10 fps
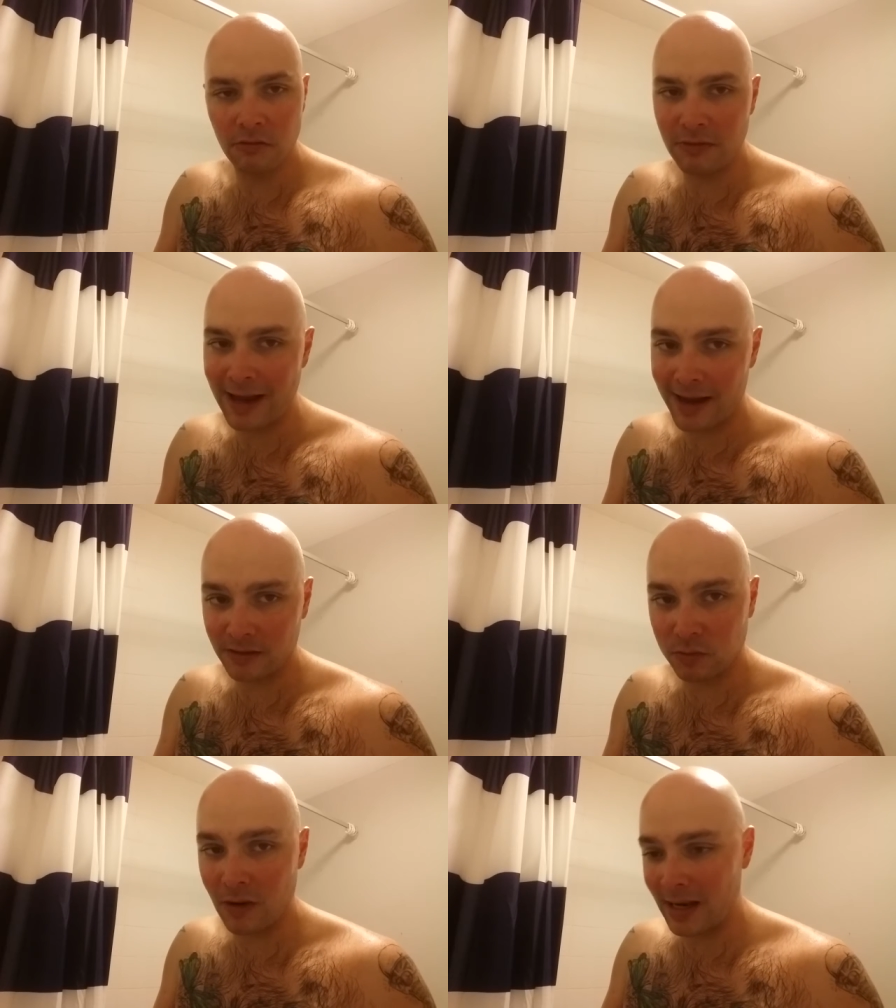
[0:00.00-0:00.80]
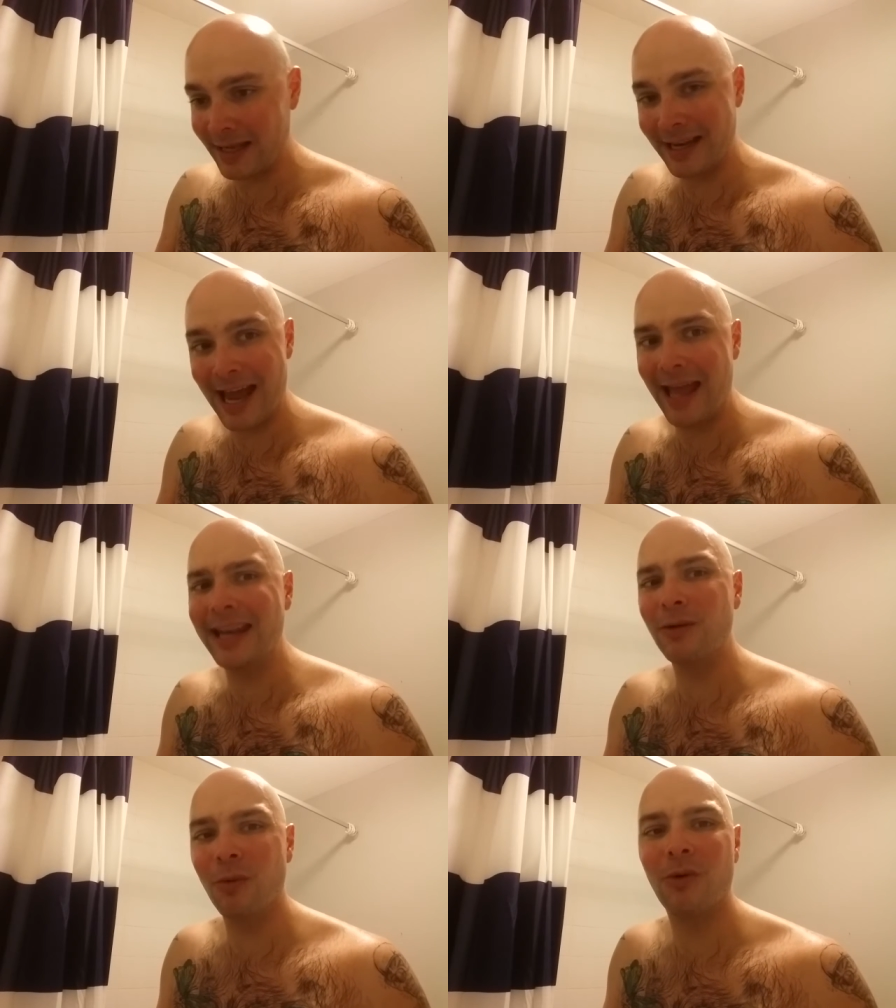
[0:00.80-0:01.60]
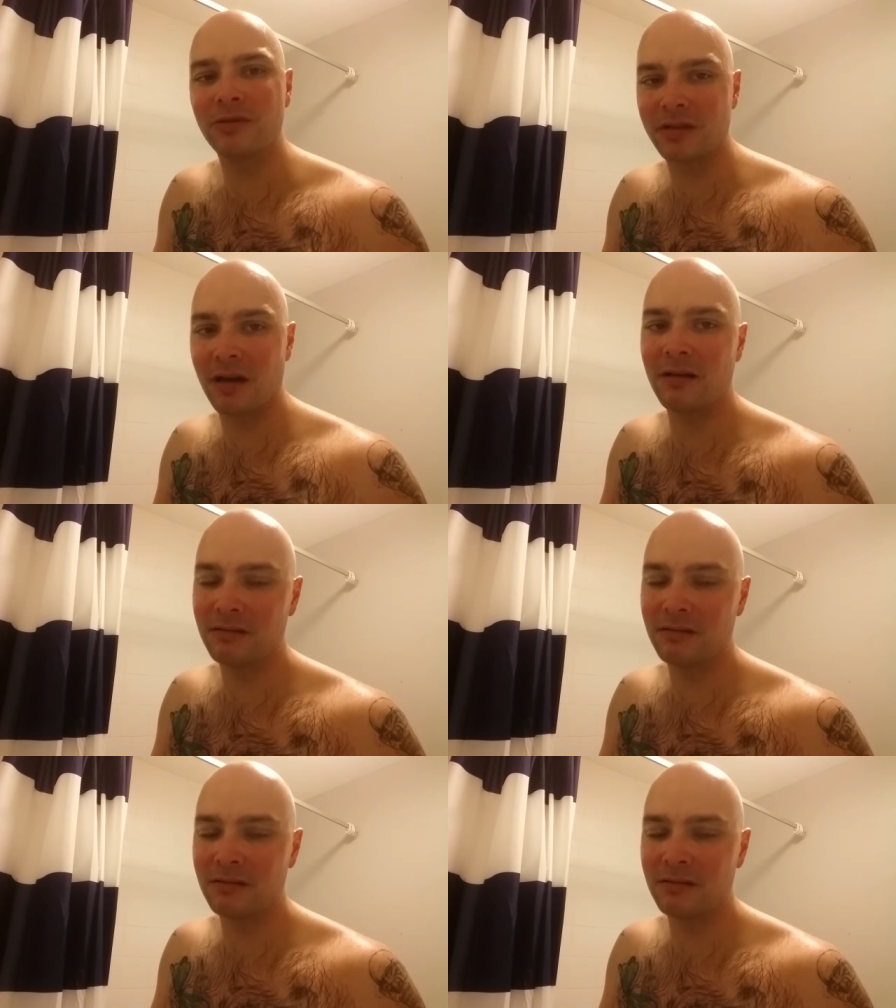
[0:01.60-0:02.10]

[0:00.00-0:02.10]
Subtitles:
react well in any water.